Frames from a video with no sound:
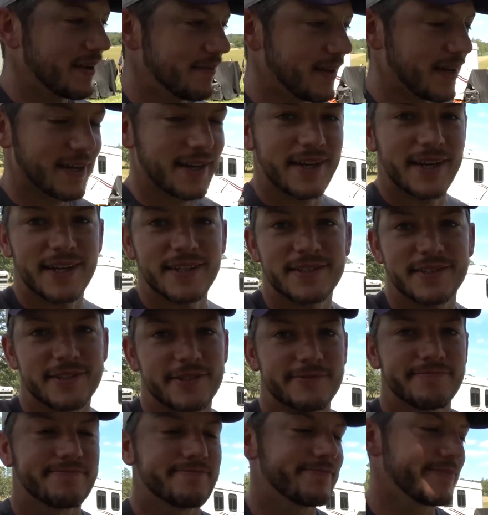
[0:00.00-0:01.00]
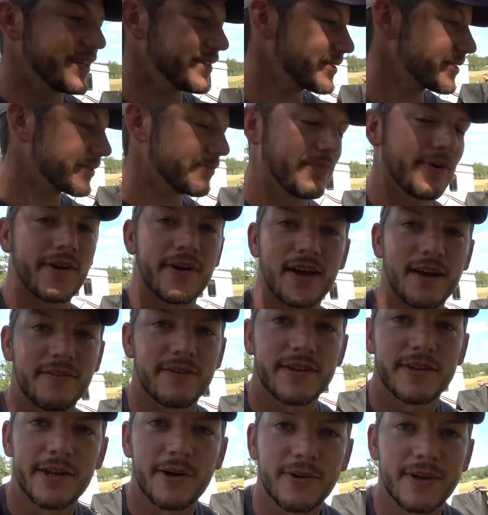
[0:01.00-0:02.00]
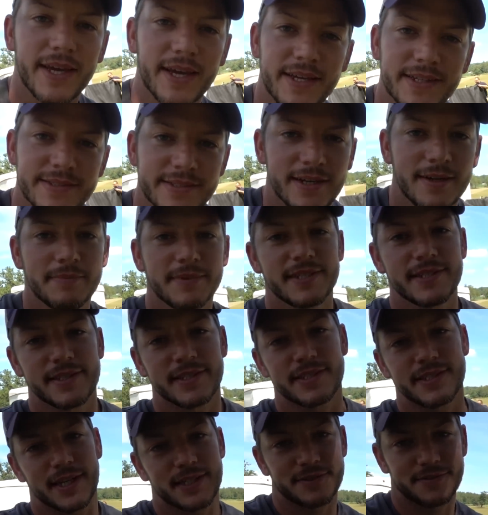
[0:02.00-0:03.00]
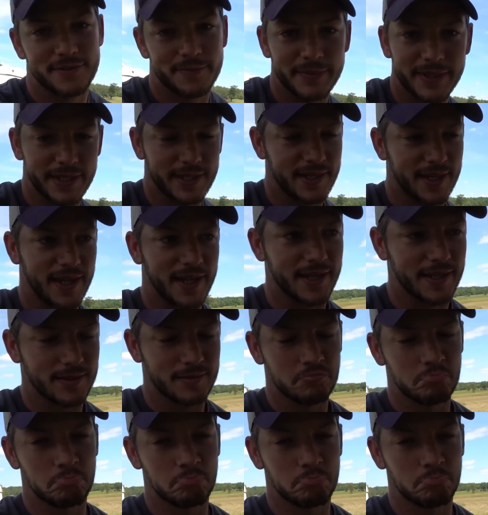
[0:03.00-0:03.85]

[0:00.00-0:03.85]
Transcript: I'm not gonna get to. That's just part of it. No kicking zombies in the chest for me today.